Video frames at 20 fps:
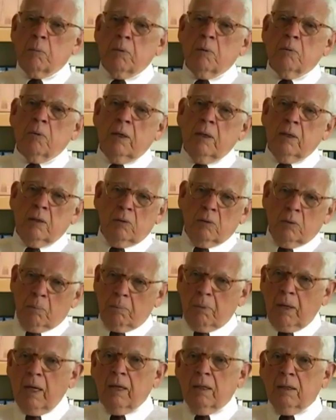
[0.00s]
be ready to
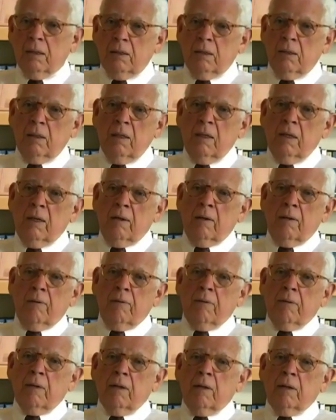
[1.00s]
abandon
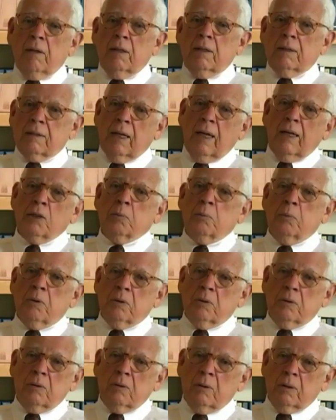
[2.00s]
their
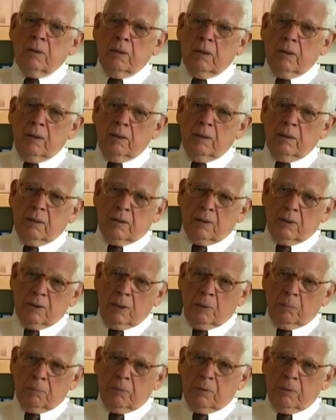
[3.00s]
attachment to it and
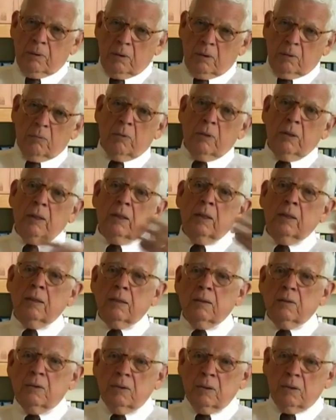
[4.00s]
accept a
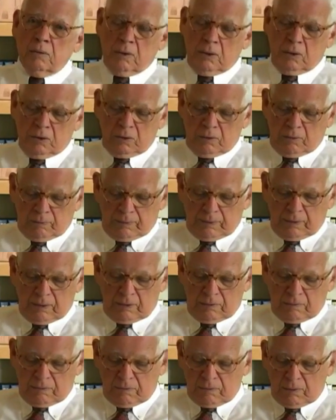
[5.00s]
reconsideration
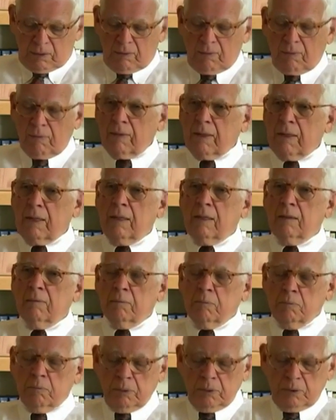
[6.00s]
of the
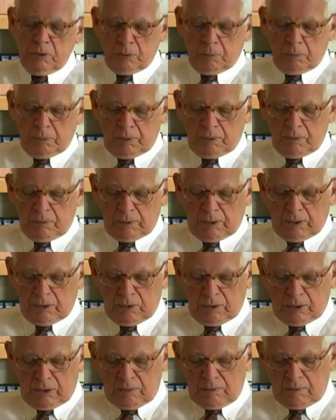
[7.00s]
principle
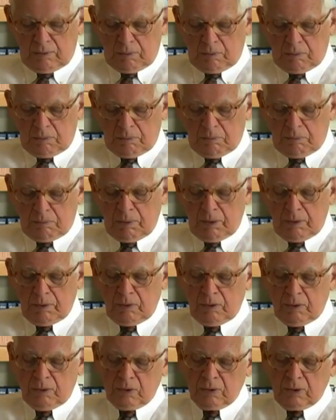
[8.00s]
that's
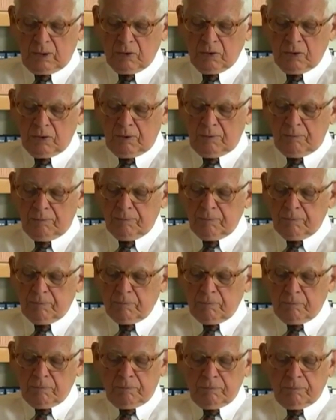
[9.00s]
under discussion.
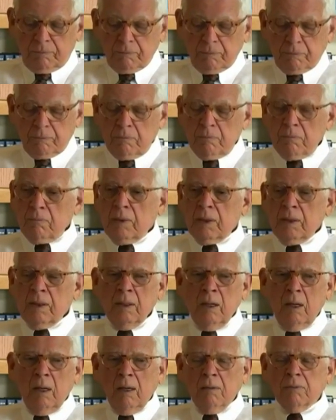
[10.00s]

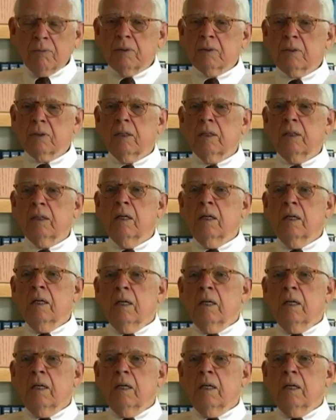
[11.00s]
Now, obviously,